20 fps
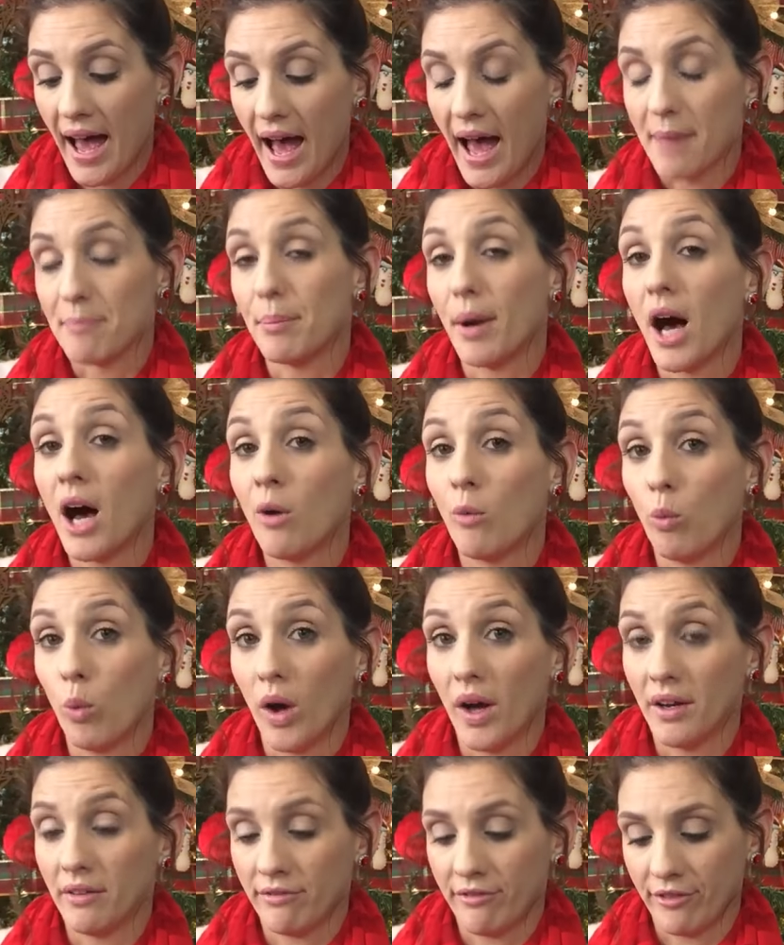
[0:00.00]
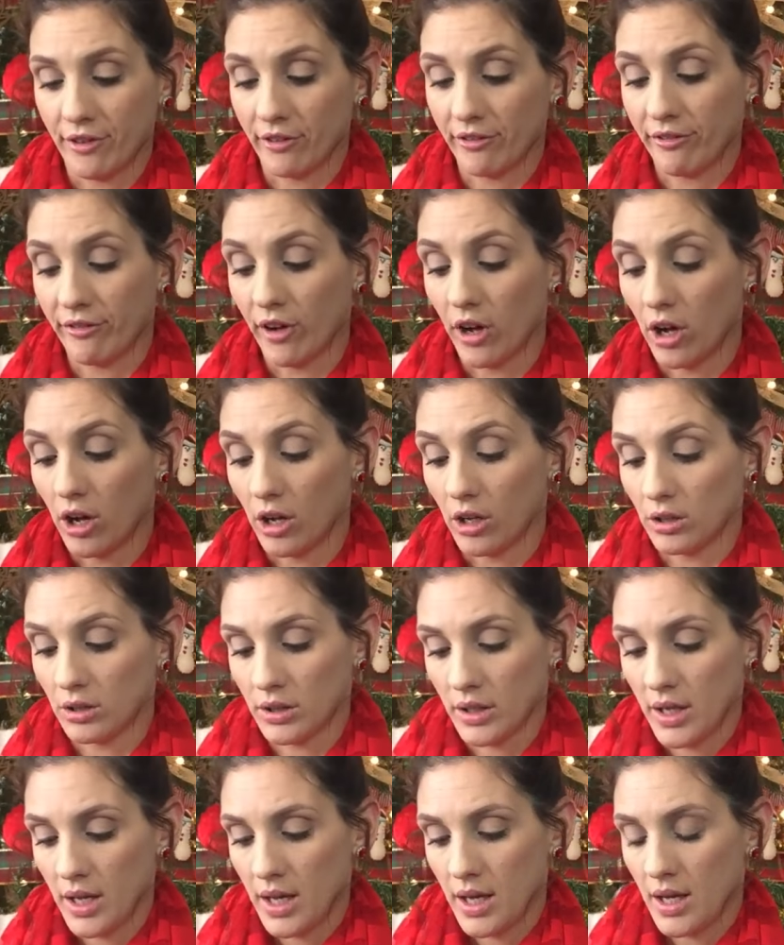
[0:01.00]
I bought one for fall,
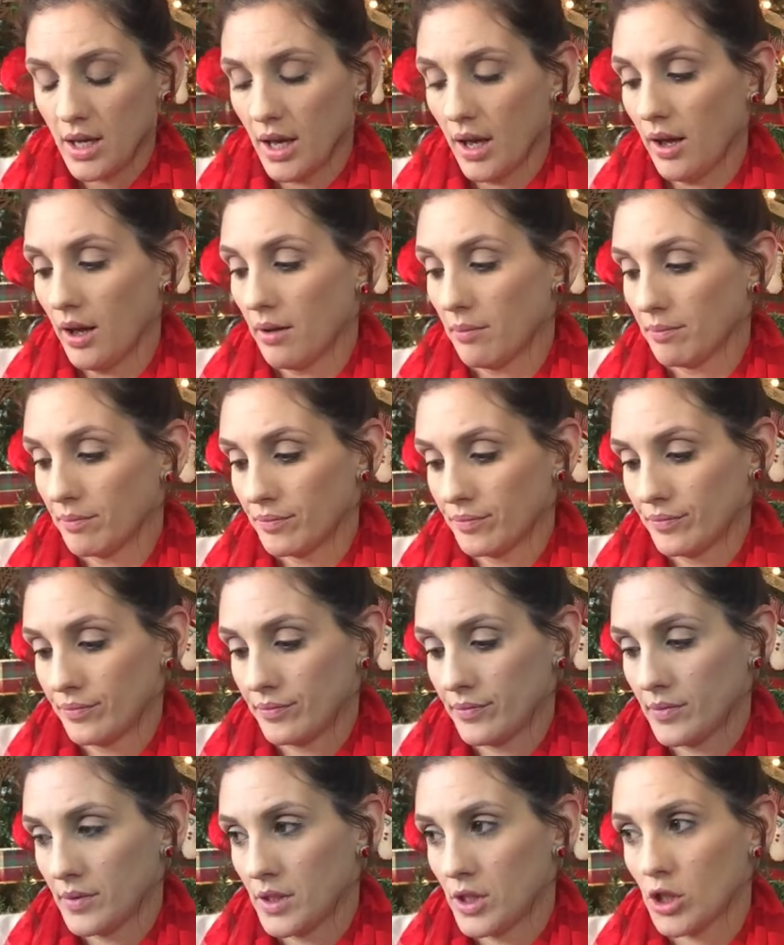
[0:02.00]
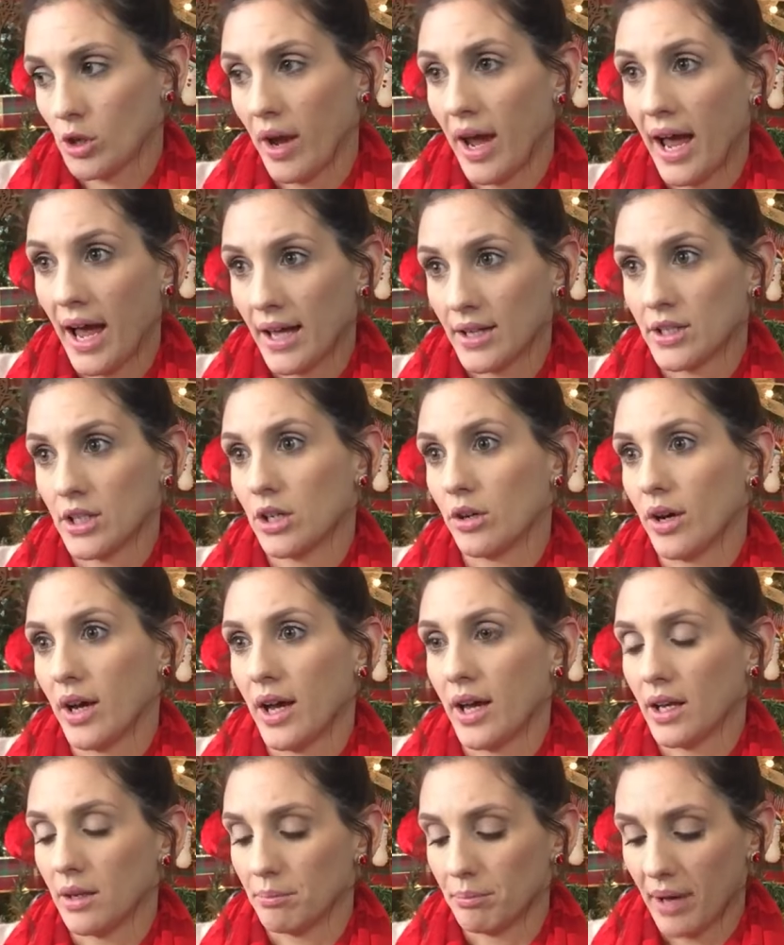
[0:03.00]
so I had to go
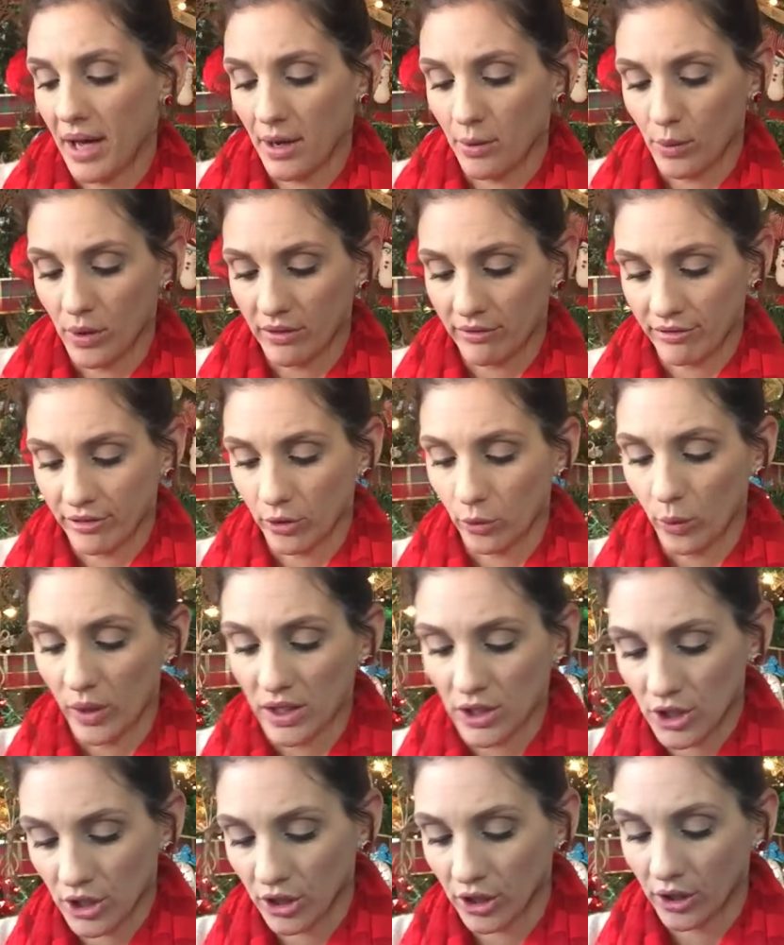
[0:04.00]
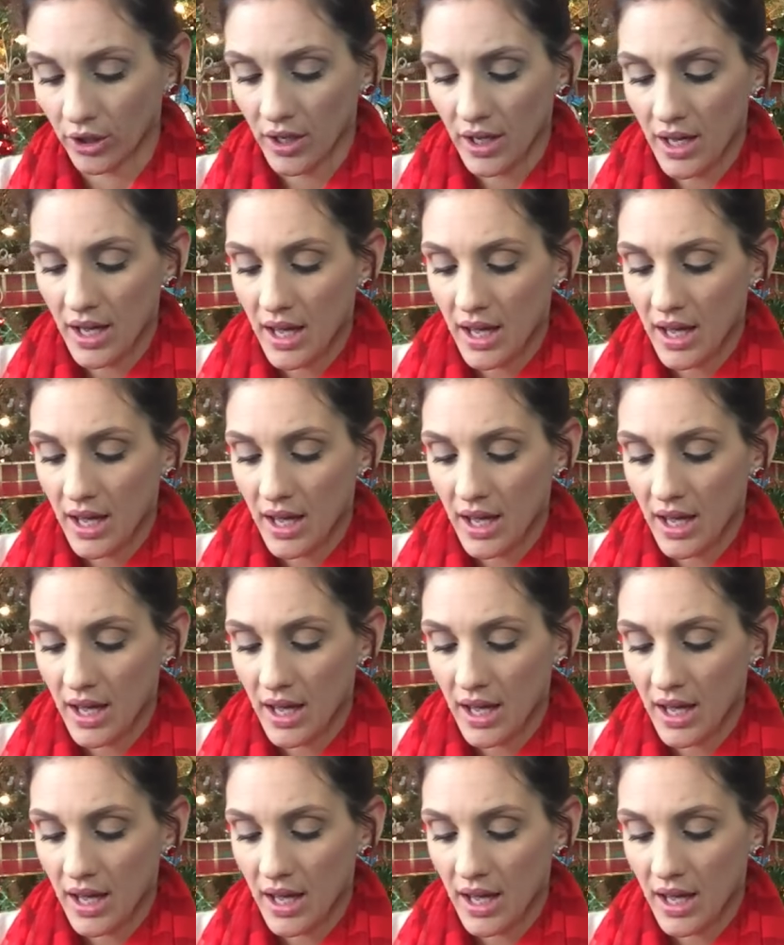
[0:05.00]
ahead and buy one for winter.